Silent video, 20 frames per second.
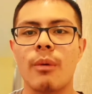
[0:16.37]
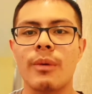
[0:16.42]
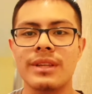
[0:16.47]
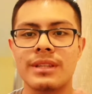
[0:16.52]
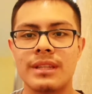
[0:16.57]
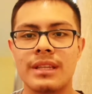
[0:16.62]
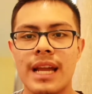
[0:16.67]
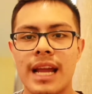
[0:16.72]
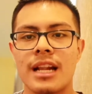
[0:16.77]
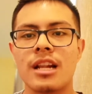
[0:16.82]

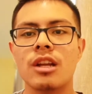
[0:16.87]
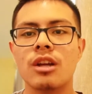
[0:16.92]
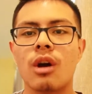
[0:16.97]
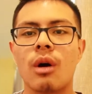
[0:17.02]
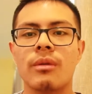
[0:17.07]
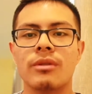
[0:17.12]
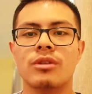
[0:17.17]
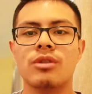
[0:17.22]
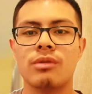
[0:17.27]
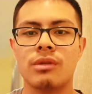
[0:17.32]
is Deji
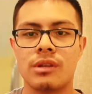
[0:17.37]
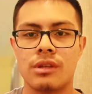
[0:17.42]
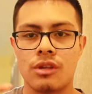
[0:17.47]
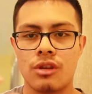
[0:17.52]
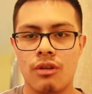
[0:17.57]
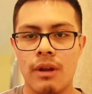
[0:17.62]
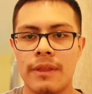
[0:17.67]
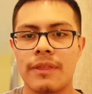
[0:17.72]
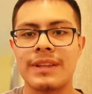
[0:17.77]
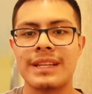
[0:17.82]
going to his
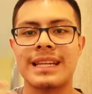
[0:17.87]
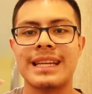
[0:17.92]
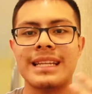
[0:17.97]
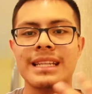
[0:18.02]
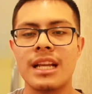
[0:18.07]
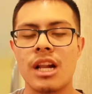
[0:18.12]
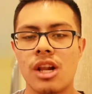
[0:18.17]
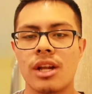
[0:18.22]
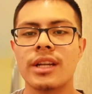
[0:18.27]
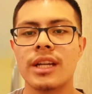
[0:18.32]
strength and
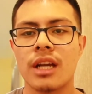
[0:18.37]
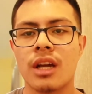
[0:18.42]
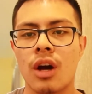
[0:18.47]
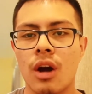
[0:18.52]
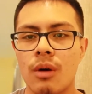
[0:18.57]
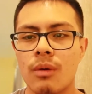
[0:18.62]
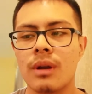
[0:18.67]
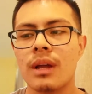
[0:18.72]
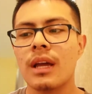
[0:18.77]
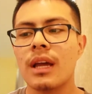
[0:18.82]
conditioning
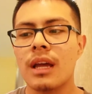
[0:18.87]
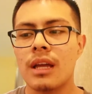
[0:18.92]
coach